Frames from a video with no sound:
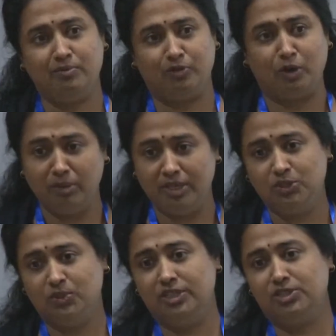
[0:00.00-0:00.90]
formal
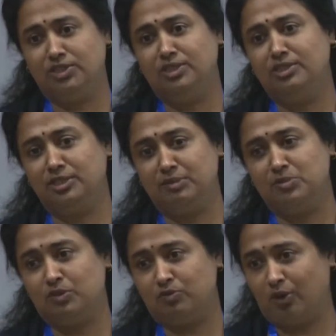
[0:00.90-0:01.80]
education in
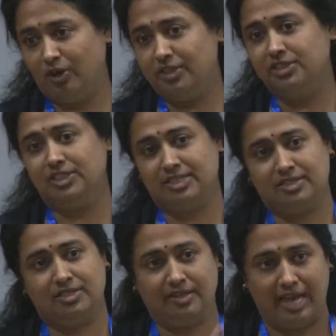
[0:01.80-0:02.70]
terms of college,
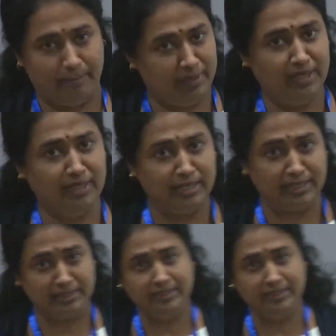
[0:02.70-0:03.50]
etc., happened in India,